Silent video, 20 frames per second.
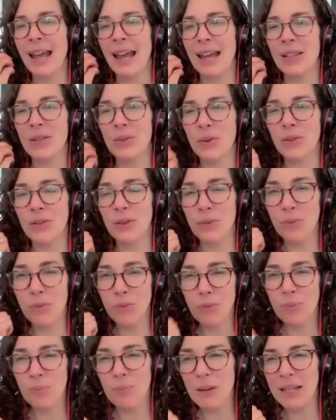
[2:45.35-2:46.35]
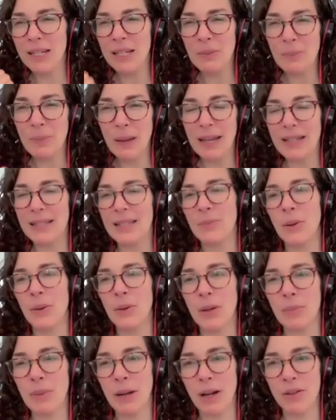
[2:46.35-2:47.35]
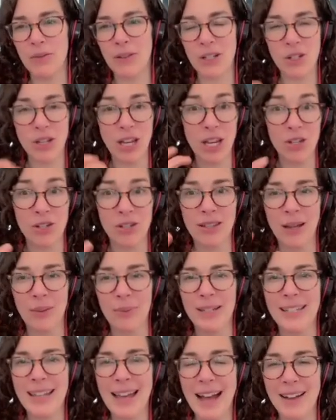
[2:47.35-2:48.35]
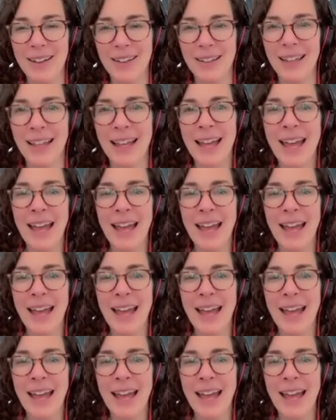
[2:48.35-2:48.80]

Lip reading: and sort of the big debates about comparative education that we tackle.